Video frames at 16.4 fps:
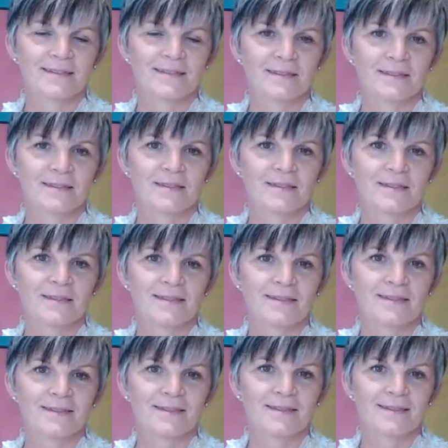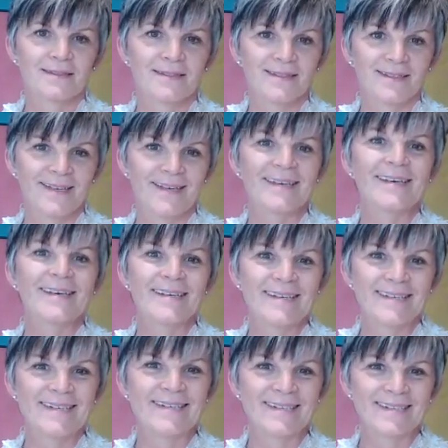
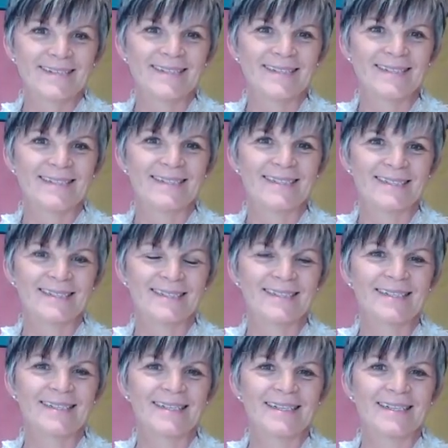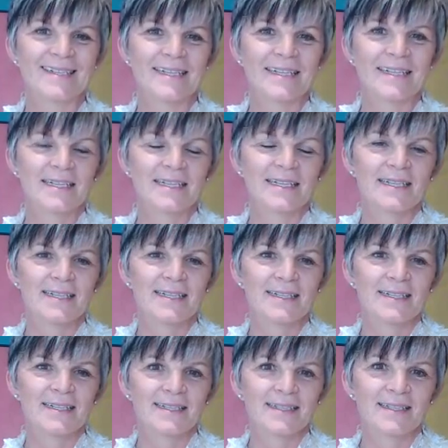
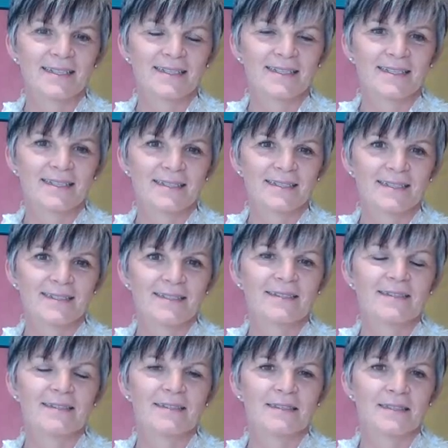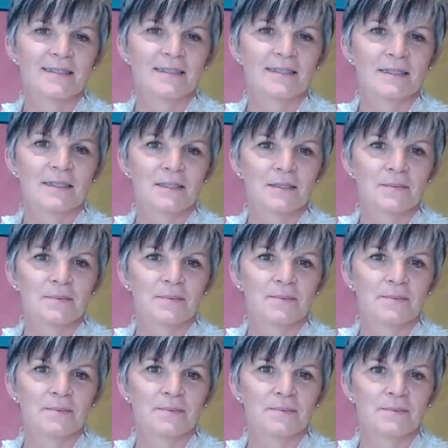
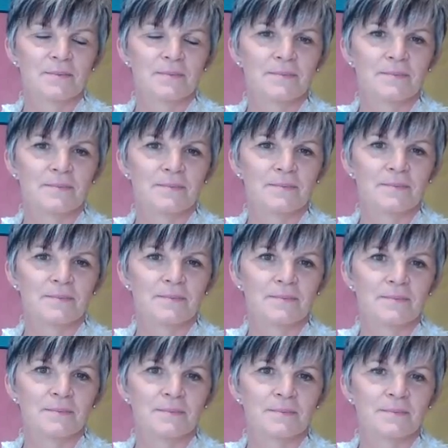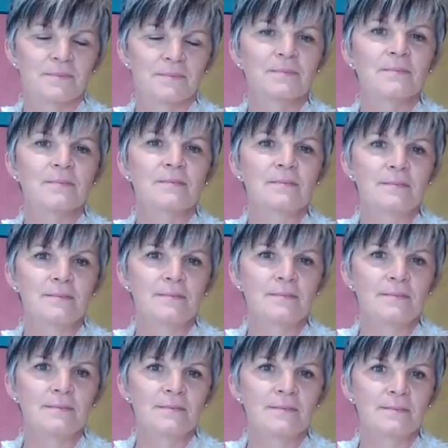
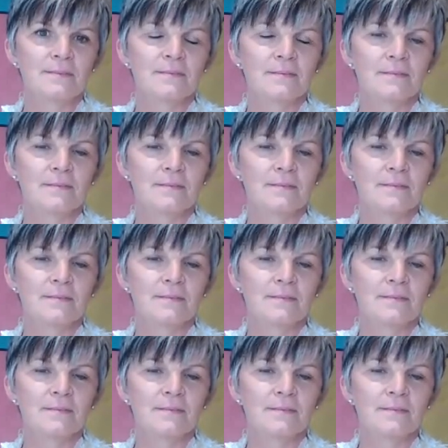The person shown says nothing.